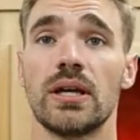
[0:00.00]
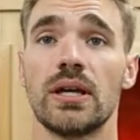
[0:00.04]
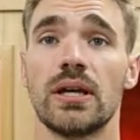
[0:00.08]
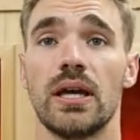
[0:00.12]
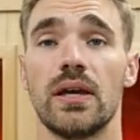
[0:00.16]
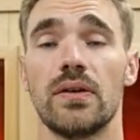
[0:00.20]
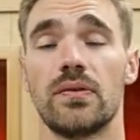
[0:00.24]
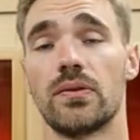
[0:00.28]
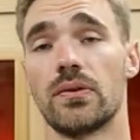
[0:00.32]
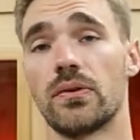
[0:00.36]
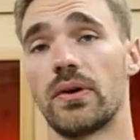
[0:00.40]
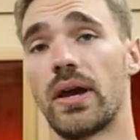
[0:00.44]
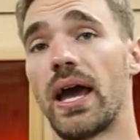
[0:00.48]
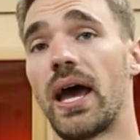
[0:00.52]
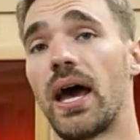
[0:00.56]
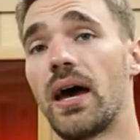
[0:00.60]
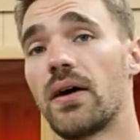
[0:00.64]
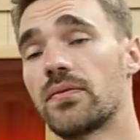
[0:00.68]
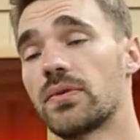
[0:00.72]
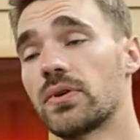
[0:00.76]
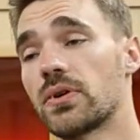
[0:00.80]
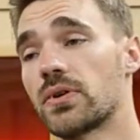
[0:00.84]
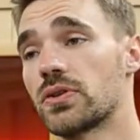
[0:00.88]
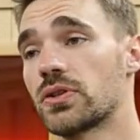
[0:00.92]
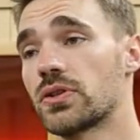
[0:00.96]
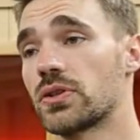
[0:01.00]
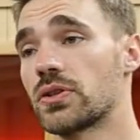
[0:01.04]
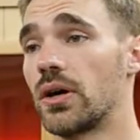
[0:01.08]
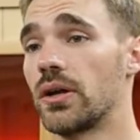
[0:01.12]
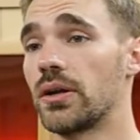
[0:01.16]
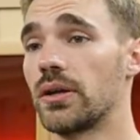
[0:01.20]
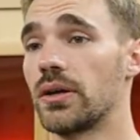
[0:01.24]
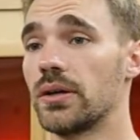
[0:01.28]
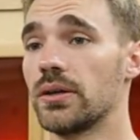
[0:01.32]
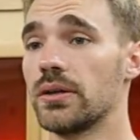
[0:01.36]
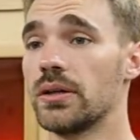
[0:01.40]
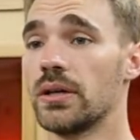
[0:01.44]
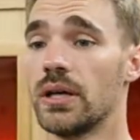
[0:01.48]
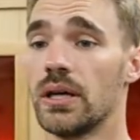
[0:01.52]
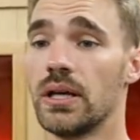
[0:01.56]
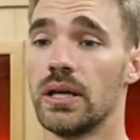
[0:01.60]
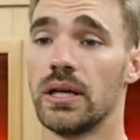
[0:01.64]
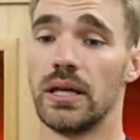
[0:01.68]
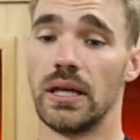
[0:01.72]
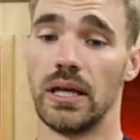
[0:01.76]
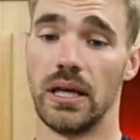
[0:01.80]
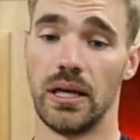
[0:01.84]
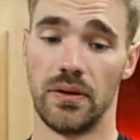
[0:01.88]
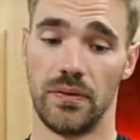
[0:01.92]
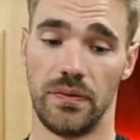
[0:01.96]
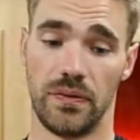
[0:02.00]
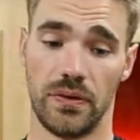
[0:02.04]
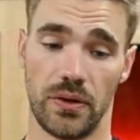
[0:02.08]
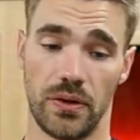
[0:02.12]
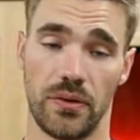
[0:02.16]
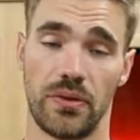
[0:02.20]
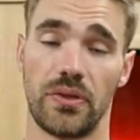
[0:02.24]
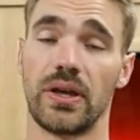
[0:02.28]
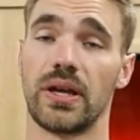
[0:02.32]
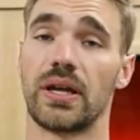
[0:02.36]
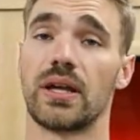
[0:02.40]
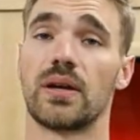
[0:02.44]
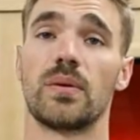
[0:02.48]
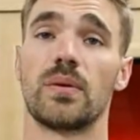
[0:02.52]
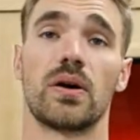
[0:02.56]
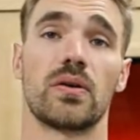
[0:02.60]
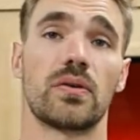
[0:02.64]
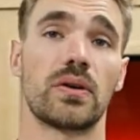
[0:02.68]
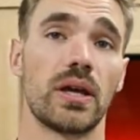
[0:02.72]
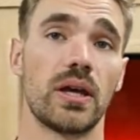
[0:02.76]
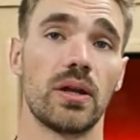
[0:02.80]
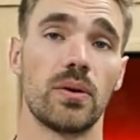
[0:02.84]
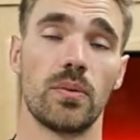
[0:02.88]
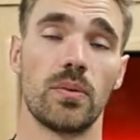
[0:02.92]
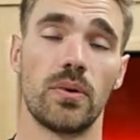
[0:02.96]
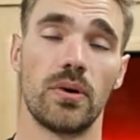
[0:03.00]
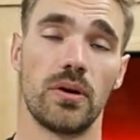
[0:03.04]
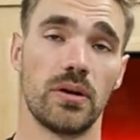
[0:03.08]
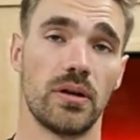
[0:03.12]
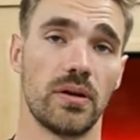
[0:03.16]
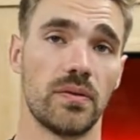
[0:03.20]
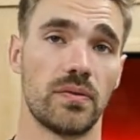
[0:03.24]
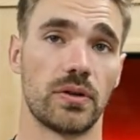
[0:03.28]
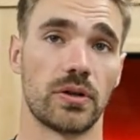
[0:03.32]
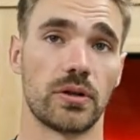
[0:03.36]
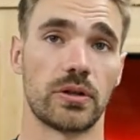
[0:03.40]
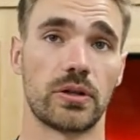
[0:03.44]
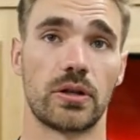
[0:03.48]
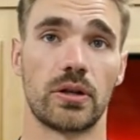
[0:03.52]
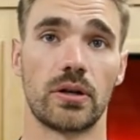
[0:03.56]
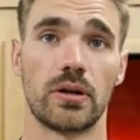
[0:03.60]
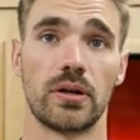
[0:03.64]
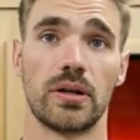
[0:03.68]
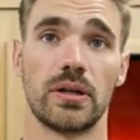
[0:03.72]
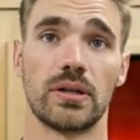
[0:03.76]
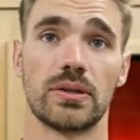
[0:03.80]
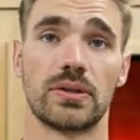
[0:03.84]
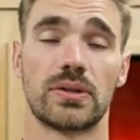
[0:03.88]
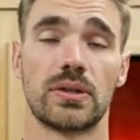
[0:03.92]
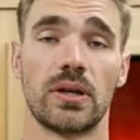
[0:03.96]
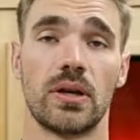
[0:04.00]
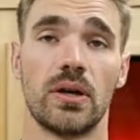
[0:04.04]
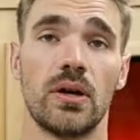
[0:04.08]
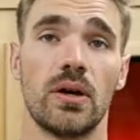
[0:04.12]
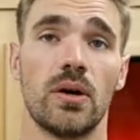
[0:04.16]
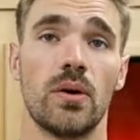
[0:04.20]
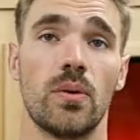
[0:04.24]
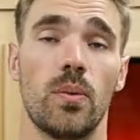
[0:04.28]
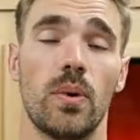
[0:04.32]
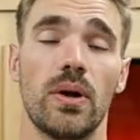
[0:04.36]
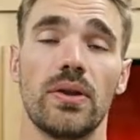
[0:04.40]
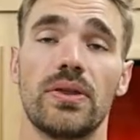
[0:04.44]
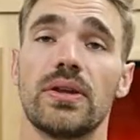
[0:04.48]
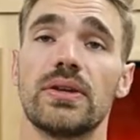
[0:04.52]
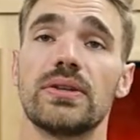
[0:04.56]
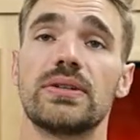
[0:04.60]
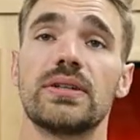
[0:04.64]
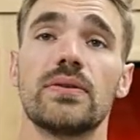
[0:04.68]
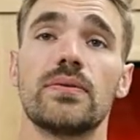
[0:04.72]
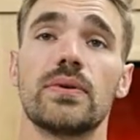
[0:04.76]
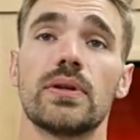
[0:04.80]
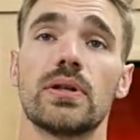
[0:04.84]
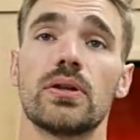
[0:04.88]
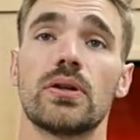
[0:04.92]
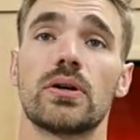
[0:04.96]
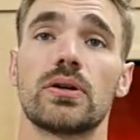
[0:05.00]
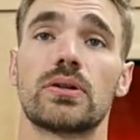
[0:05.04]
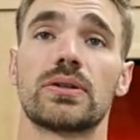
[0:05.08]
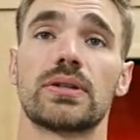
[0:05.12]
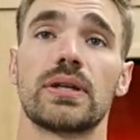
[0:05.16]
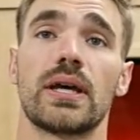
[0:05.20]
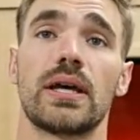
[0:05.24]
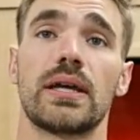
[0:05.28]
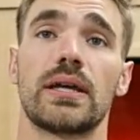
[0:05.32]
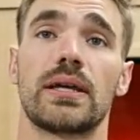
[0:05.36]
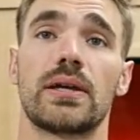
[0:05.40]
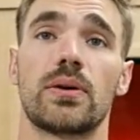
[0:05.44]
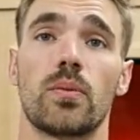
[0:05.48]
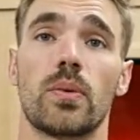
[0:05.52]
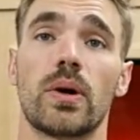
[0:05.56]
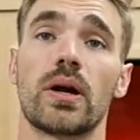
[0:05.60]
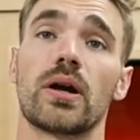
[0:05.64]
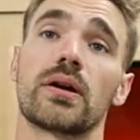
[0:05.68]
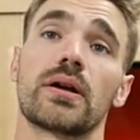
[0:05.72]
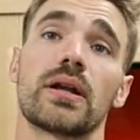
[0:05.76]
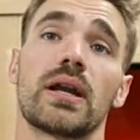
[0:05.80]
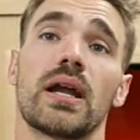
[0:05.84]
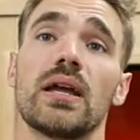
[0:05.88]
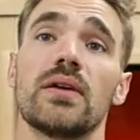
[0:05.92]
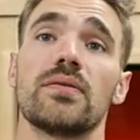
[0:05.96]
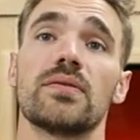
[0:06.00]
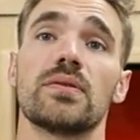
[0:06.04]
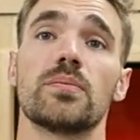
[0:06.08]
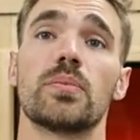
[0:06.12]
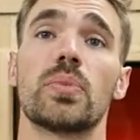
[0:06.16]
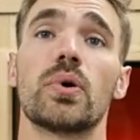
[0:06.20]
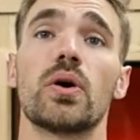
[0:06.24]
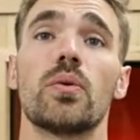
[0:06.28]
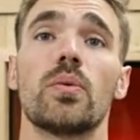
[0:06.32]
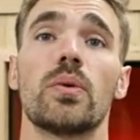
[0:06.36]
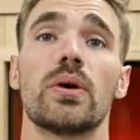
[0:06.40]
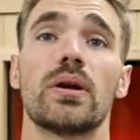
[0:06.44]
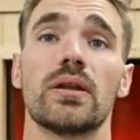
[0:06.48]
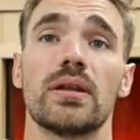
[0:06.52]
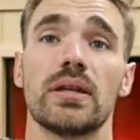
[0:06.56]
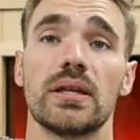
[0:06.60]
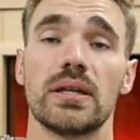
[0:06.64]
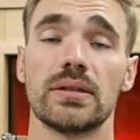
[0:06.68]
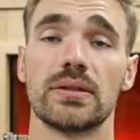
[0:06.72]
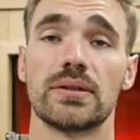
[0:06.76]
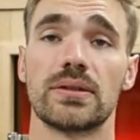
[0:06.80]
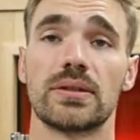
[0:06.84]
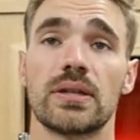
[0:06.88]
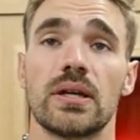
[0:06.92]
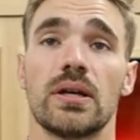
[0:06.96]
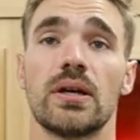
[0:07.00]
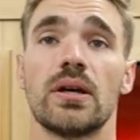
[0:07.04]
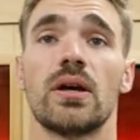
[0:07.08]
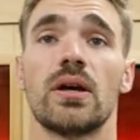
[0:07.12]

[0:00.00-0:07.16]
If you have your sauna, if you're thinking about getting one, if you're curious what this even looks like, where can I even put one of these,